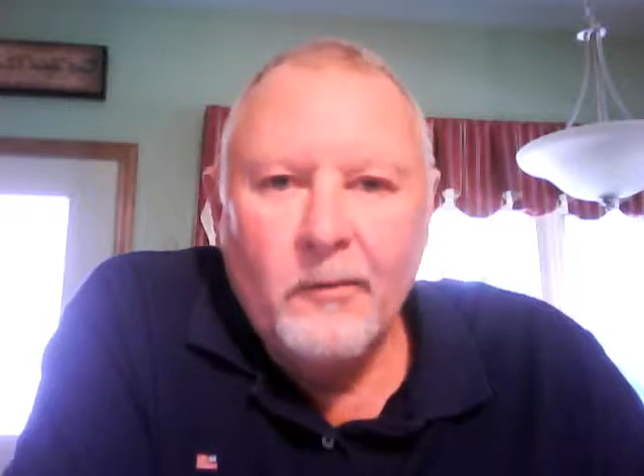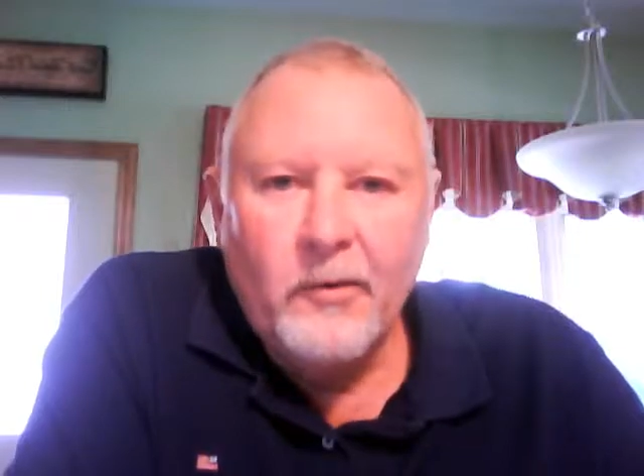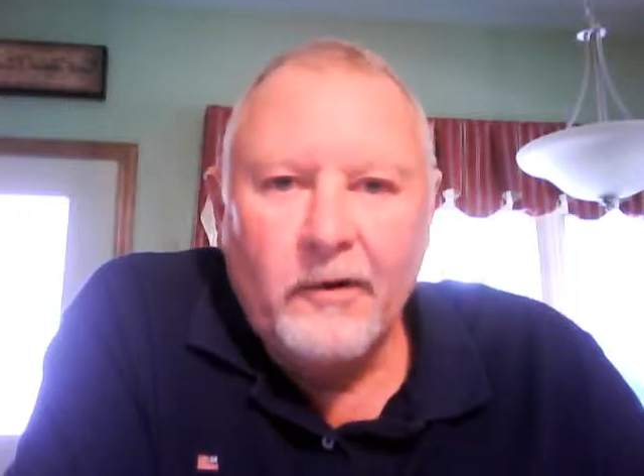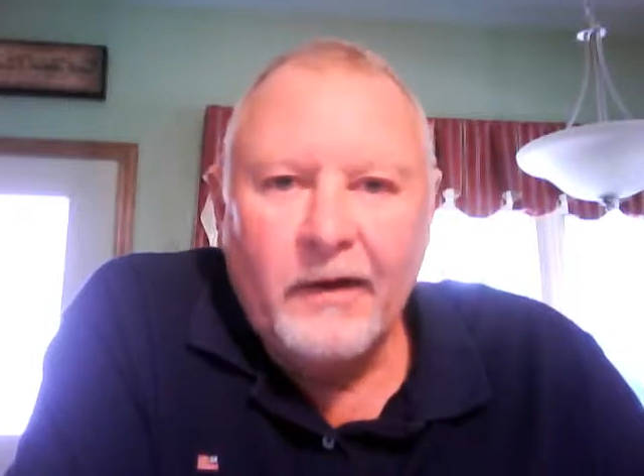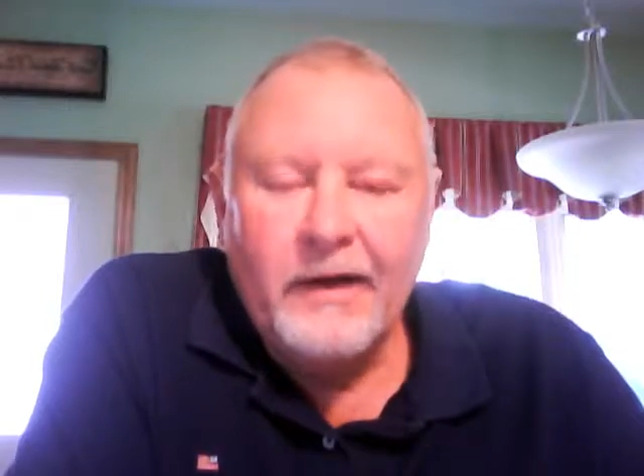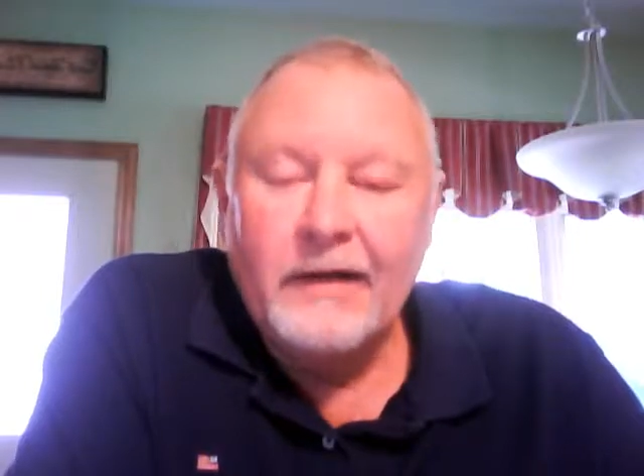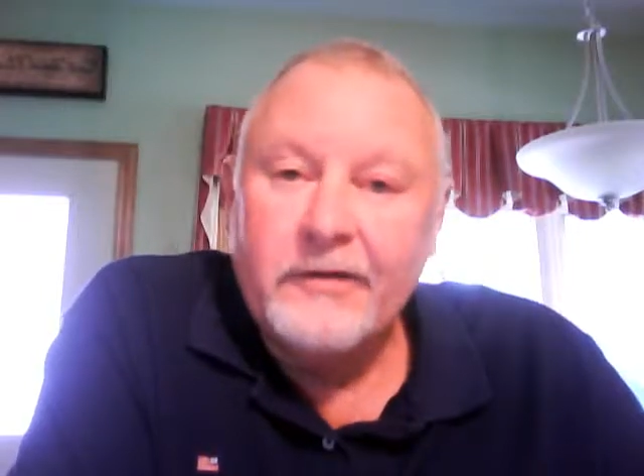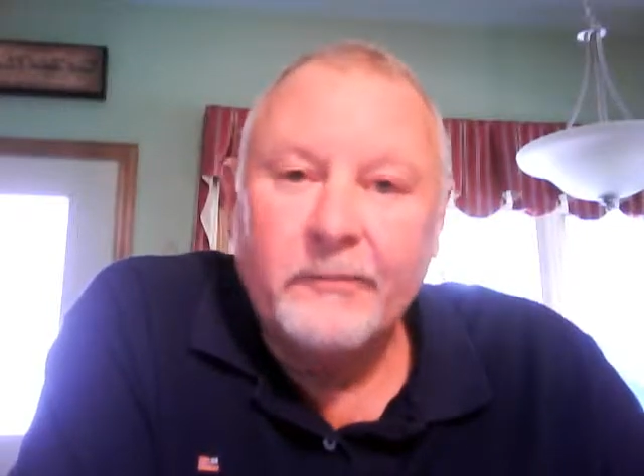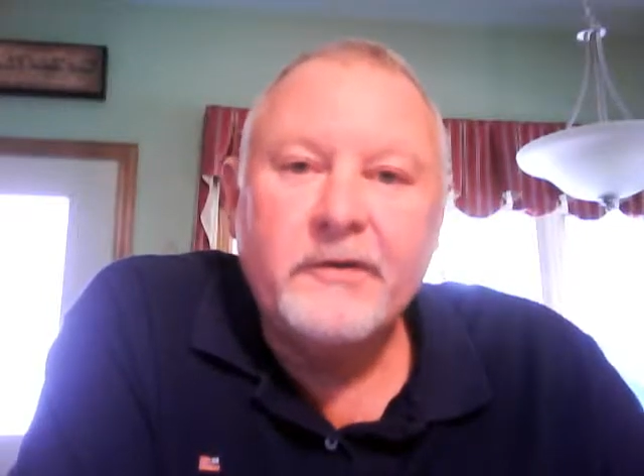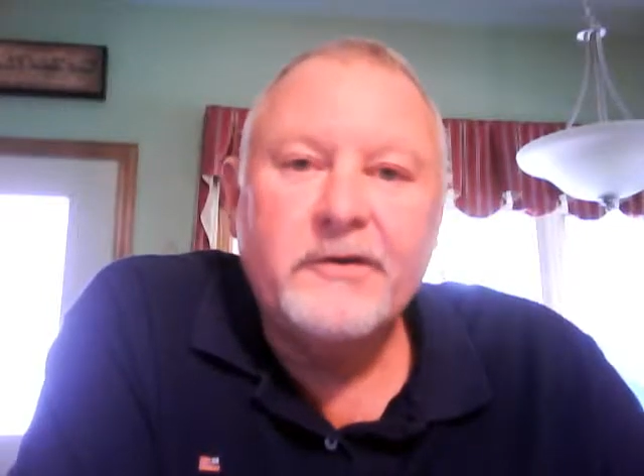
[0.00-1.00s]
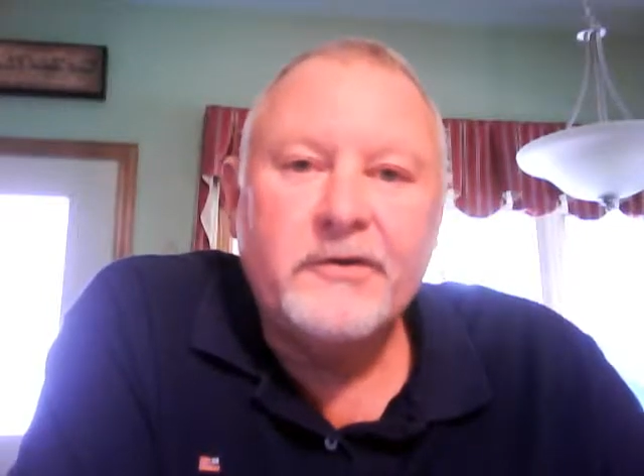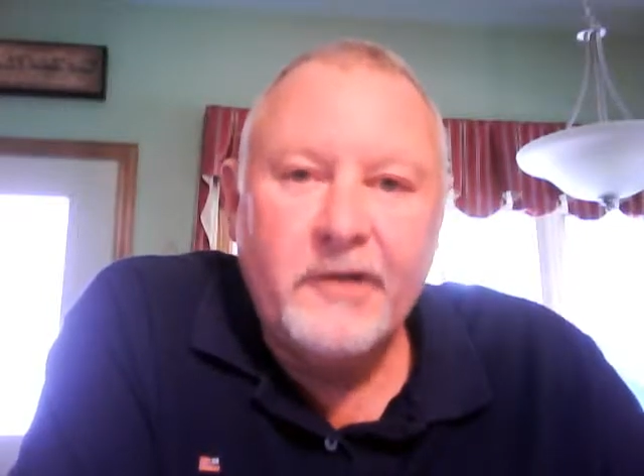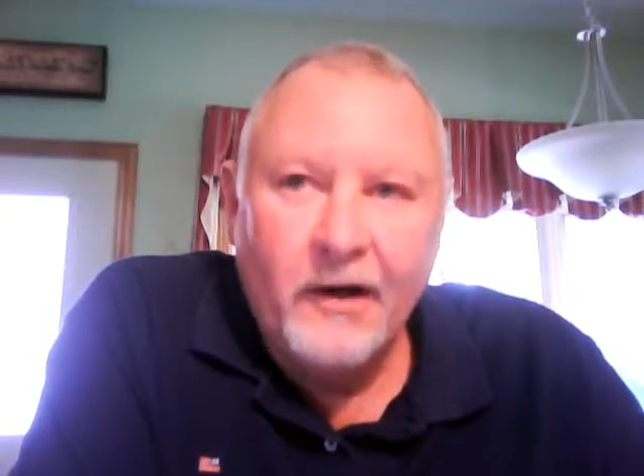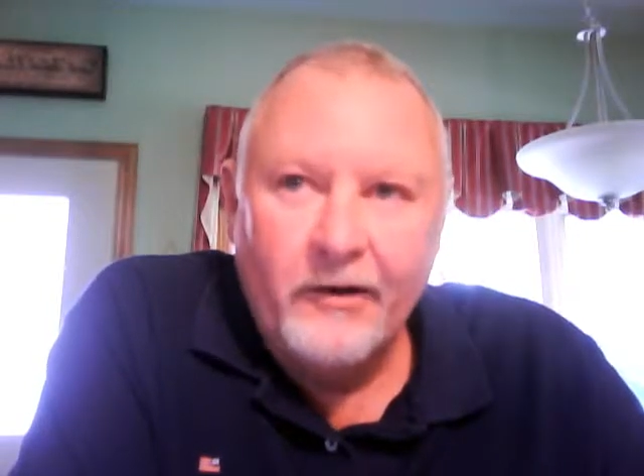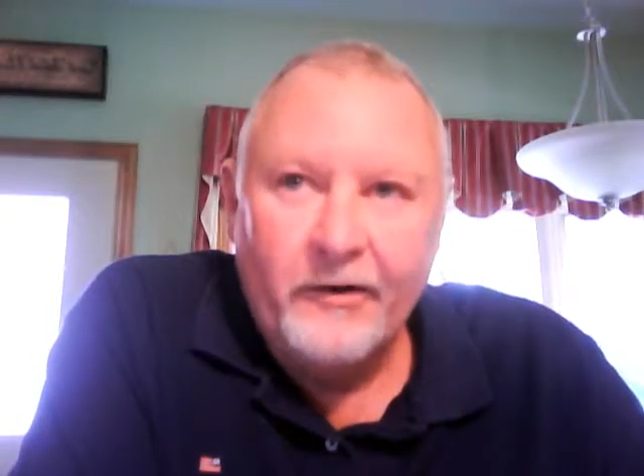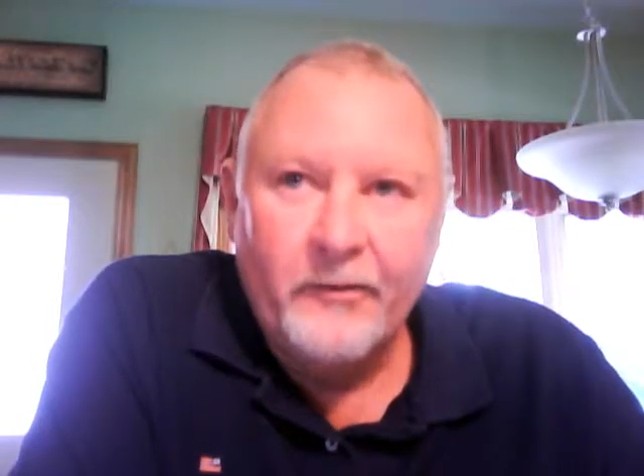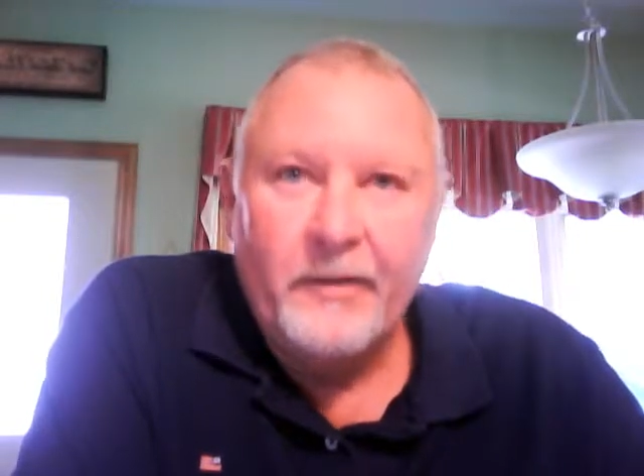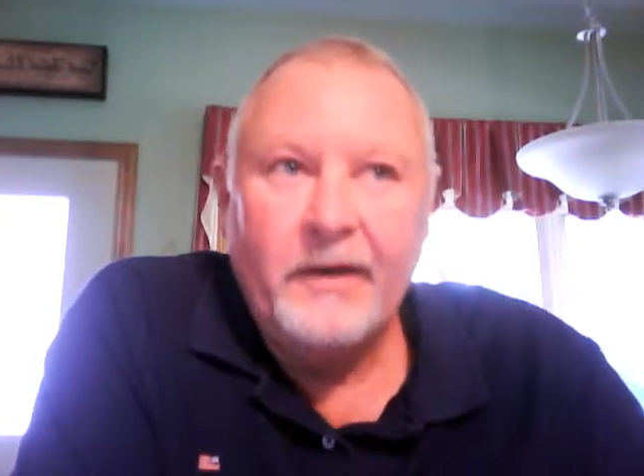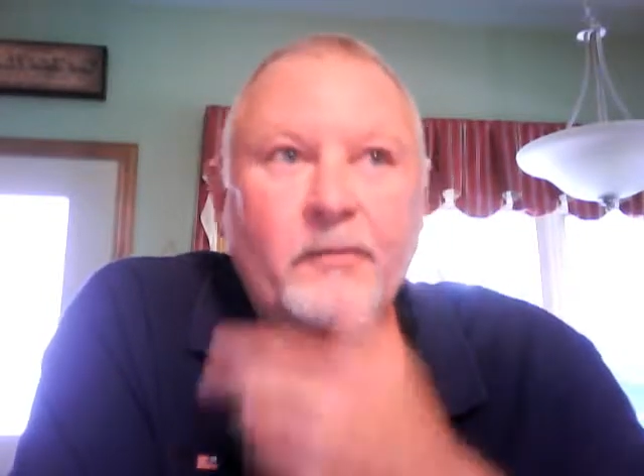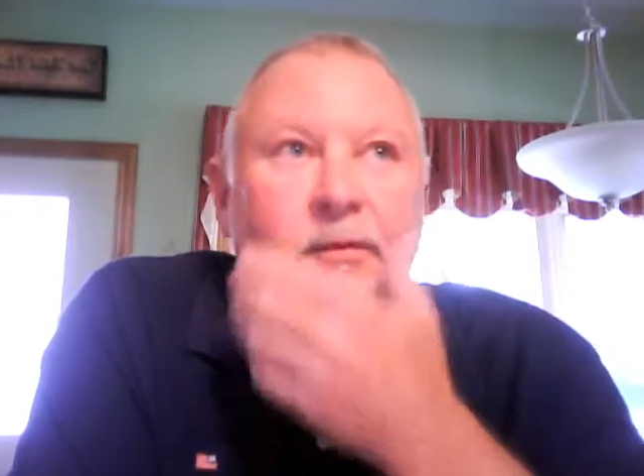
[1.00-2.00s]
Morning, guys. Something just dawned on me.